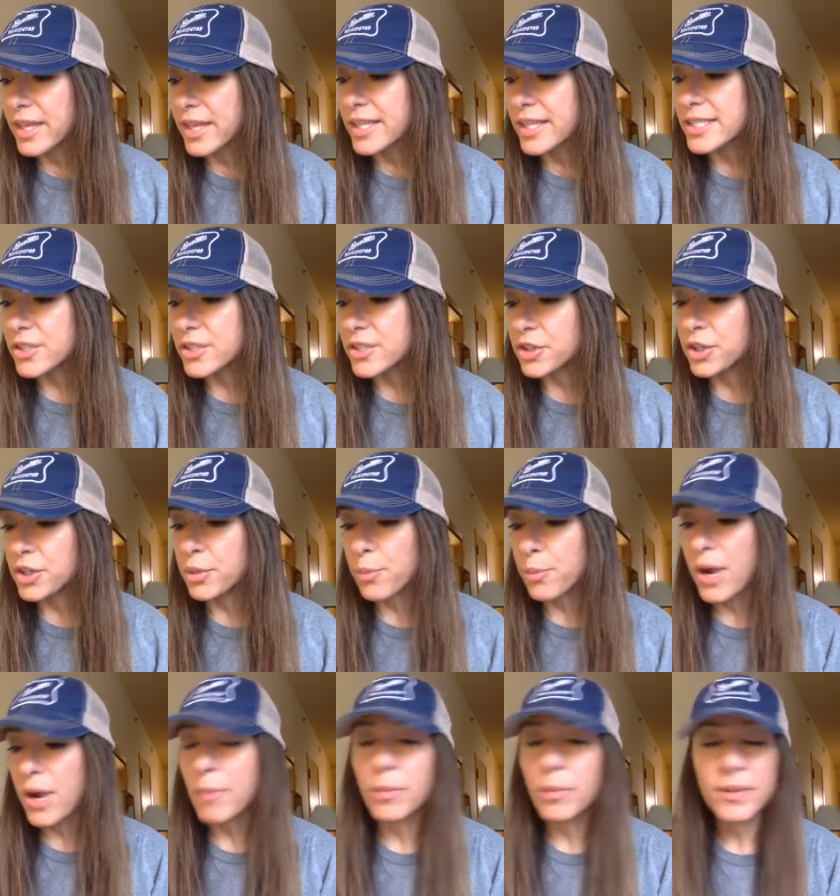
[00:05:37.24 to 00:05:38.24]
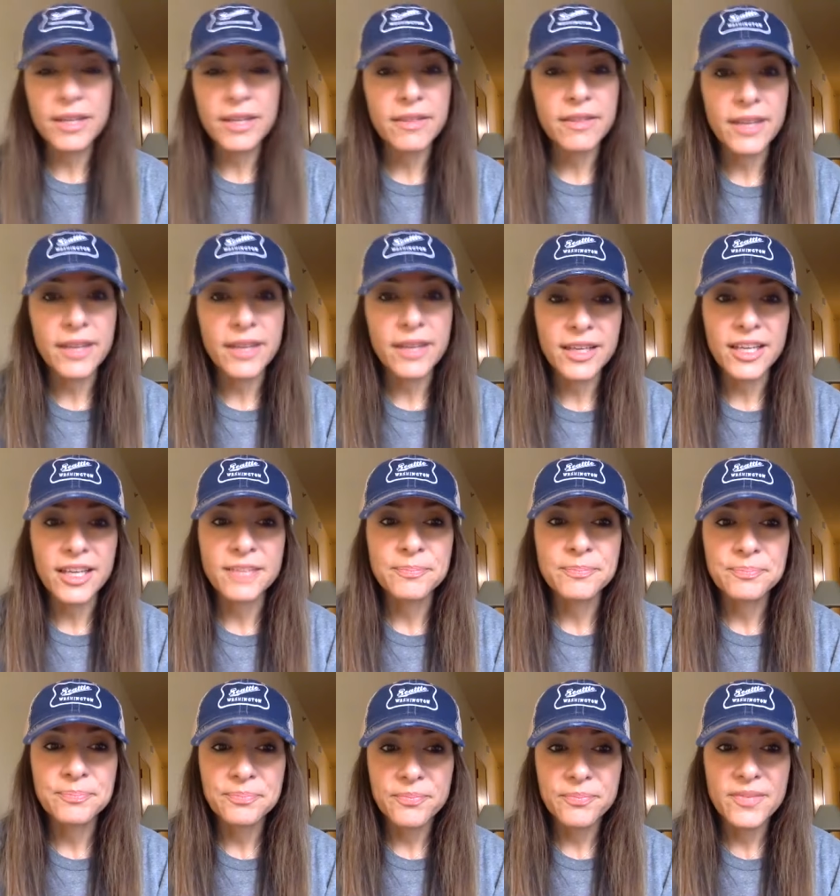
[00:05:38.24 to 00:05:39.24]
so you're probably
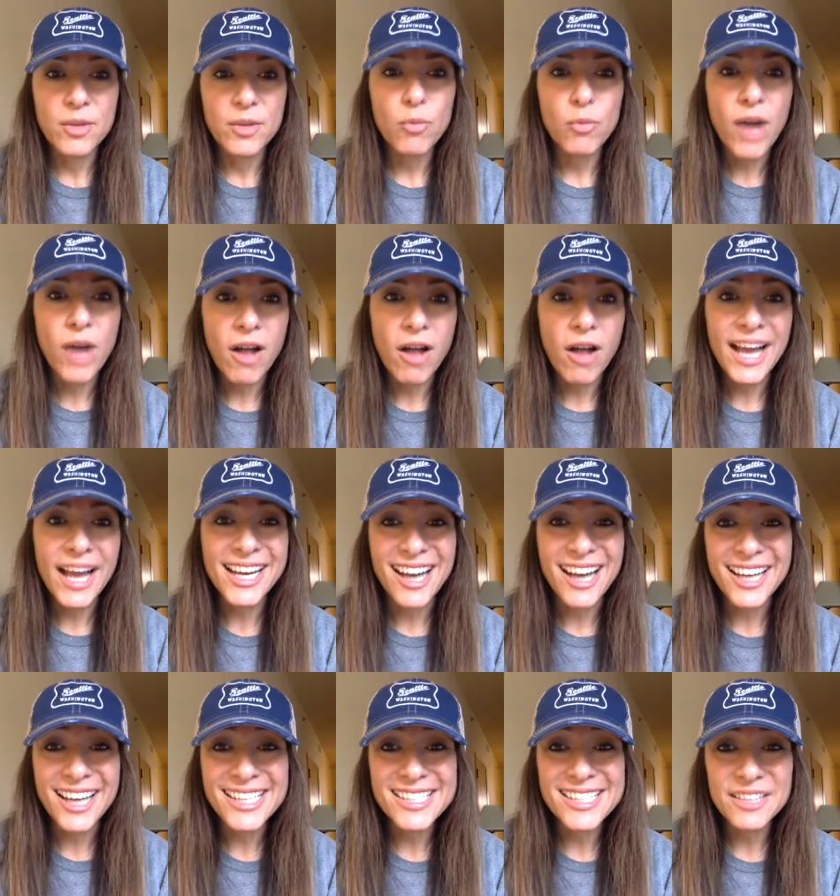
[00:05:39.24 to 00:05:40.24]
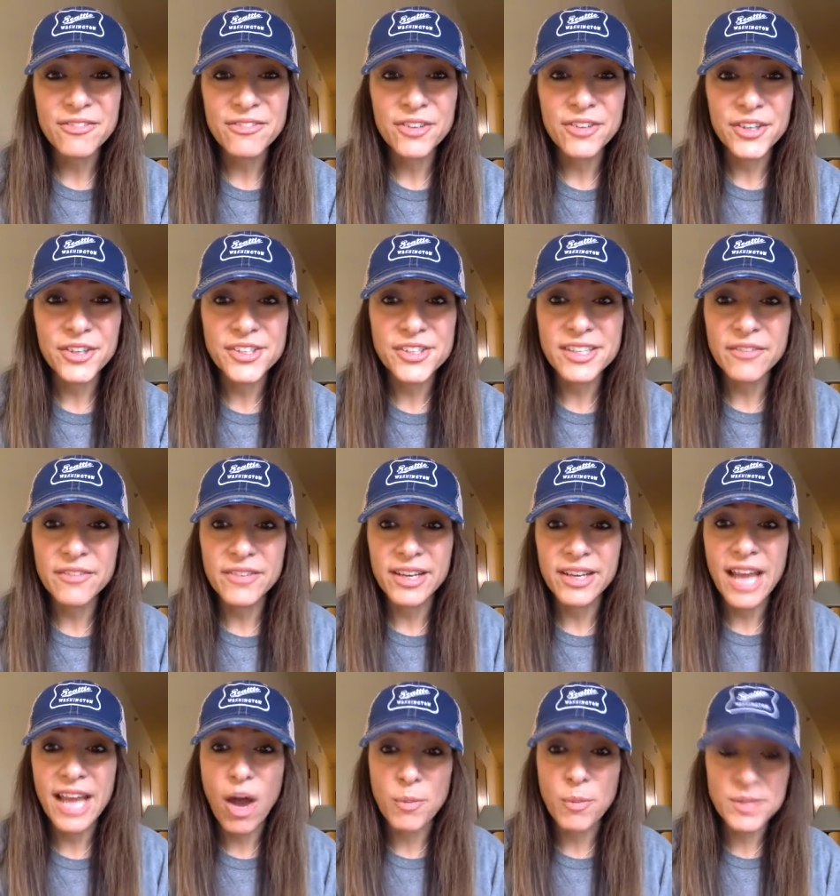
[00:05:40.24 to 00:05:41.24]
thinking, well, I gotta see first if
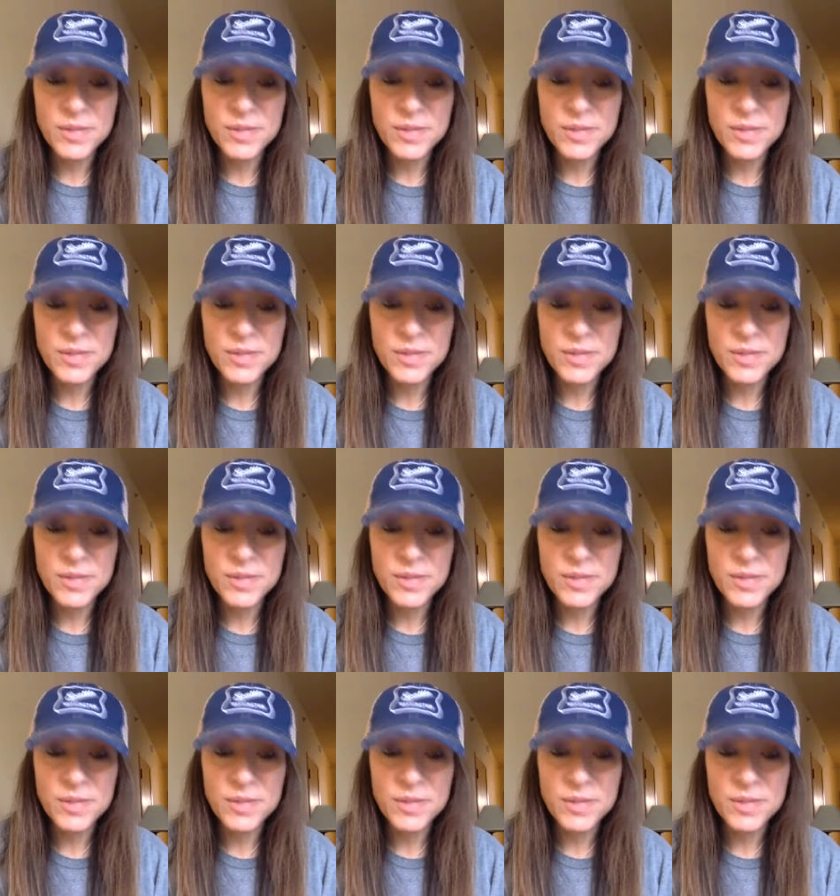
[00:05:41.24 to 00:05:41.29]
it helps